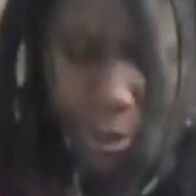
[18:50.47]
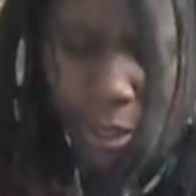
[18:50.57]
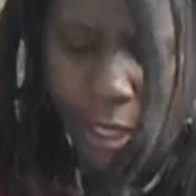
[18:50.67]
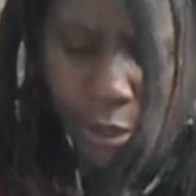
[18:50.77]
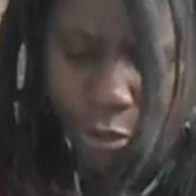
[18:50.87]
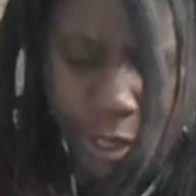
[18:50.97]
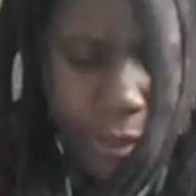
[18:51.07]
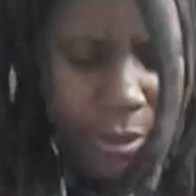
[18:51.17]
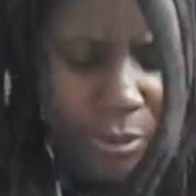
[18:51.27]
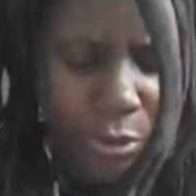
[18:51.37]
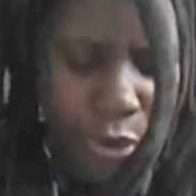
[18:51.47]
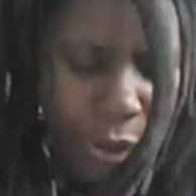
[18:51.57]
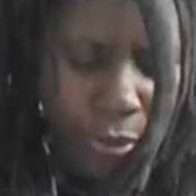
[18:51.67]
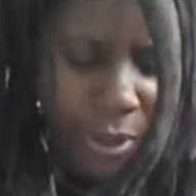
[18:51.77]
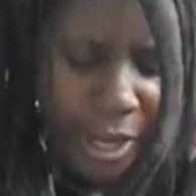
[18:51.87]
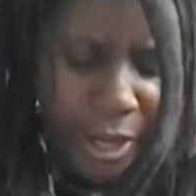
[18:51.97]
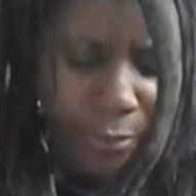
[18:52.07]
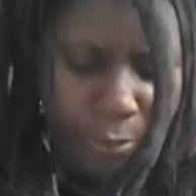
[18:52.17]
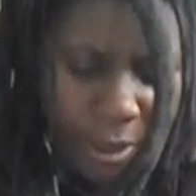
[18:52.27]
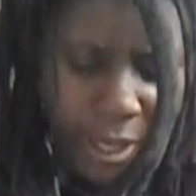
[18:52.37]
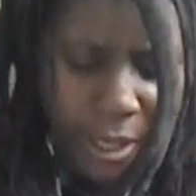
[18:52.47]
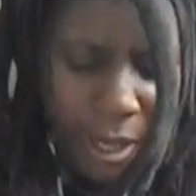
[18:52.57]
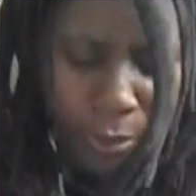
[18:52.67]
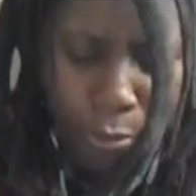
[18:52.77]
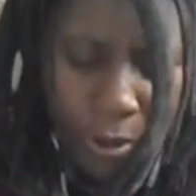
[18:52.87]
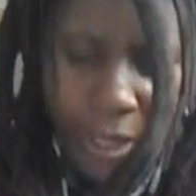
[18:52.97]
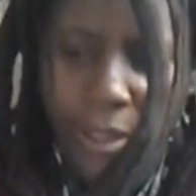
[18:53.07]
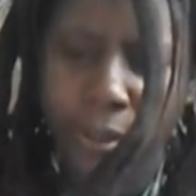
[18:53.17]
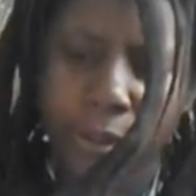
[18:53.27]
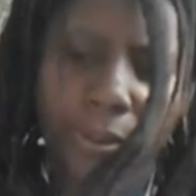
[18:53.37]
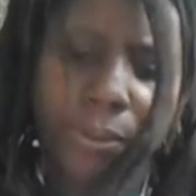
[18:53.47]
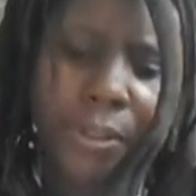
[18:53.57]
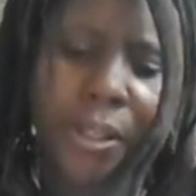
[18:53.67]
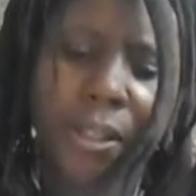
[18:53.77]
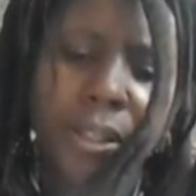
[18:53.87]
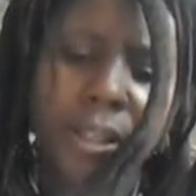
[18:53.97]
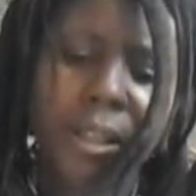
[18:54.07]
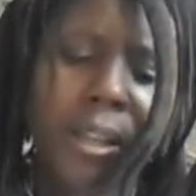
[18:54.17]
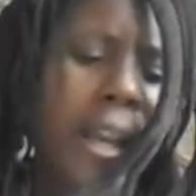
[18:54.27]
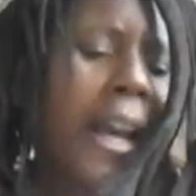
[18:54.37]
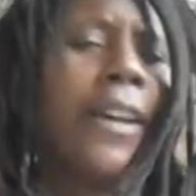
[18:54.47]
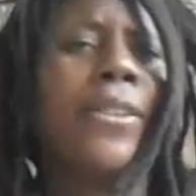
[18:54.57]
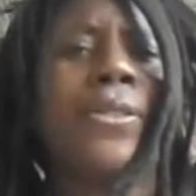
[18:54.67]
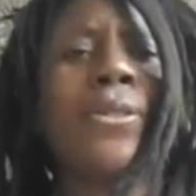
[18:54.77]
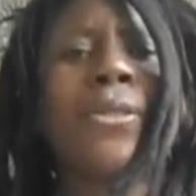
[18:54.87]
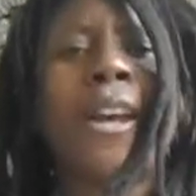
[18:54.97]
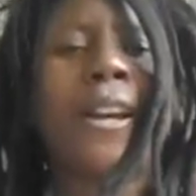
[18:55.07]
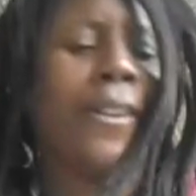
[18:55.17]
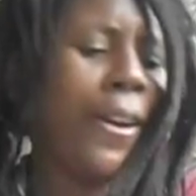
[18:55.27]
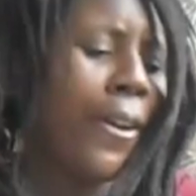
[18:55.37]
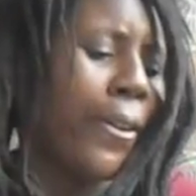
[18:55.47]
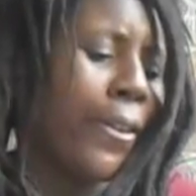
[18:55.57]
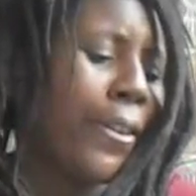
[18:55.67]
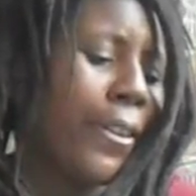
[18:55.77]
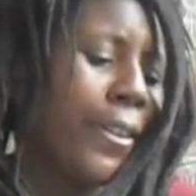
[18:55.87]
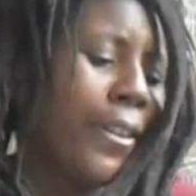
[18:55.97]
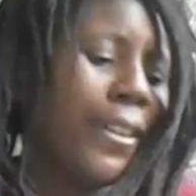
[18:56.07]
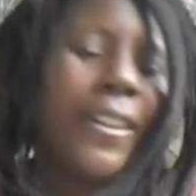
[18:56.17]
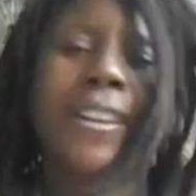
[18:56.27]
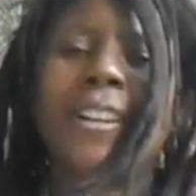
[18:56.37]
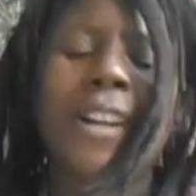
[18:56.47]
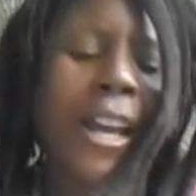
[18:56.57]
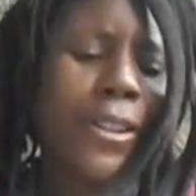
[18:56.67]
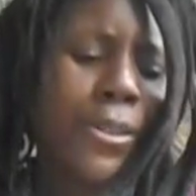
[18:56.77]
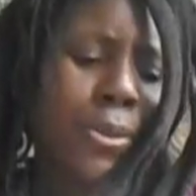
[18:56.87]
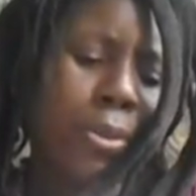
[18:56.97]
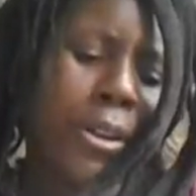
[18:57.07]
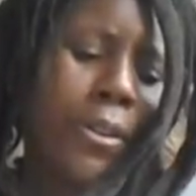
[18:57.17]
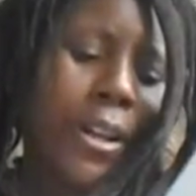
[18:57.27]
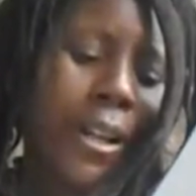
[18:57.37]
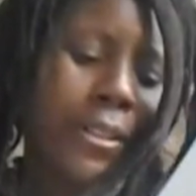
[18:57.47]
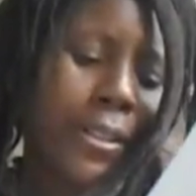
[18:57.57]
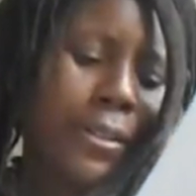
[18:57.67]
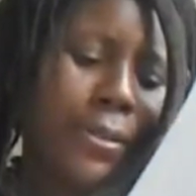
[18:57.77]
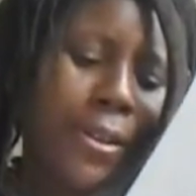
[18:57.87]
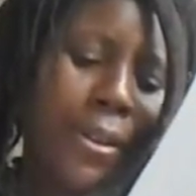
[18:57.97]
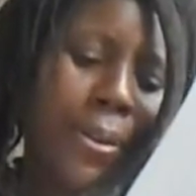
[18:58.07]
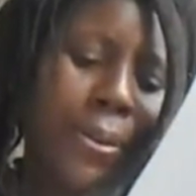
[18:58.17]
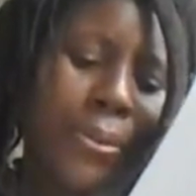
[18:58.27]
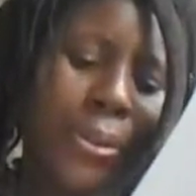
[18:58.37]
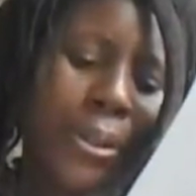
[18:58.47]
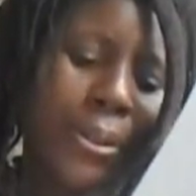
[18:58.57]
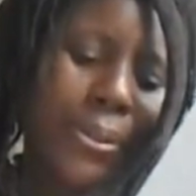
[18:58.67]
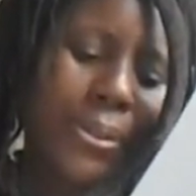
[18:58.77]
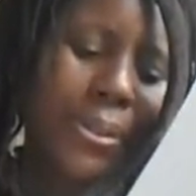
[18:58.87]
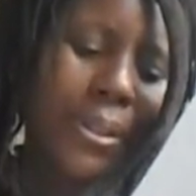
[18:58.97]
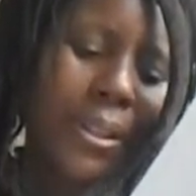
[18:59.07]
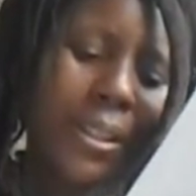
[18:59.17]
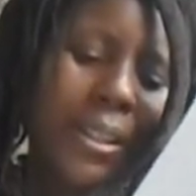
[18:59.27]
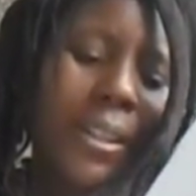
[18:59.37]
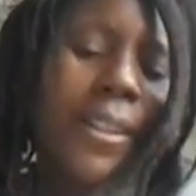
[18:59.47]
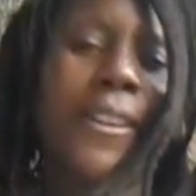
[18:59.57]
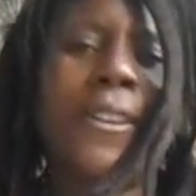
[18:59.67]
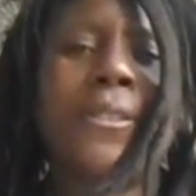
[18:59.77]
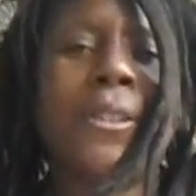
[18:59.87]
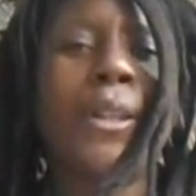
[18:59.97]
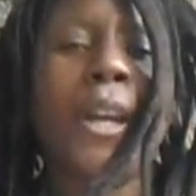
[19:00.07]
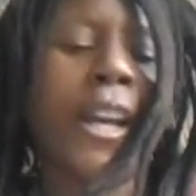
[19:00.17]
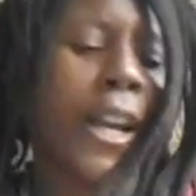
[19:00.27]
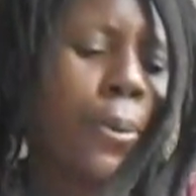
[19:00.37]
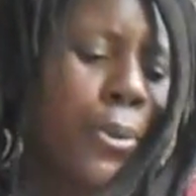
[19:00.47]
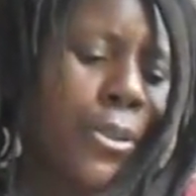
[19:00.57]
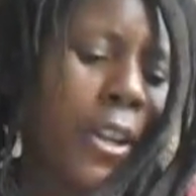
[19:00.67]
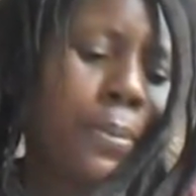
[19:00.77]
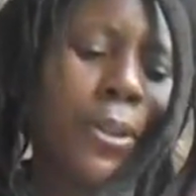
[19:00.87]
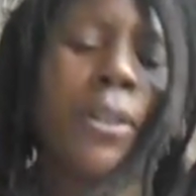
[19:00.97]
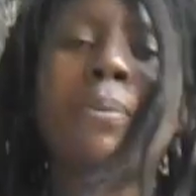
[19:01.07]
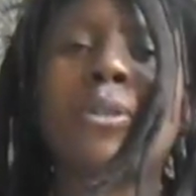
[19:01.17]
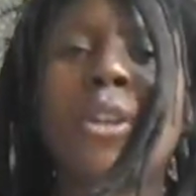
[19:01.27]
to get trances, don't have red and white clothes. How does this guy know? How does this Ronald Hutton know this? You know, did he hang out with Siberian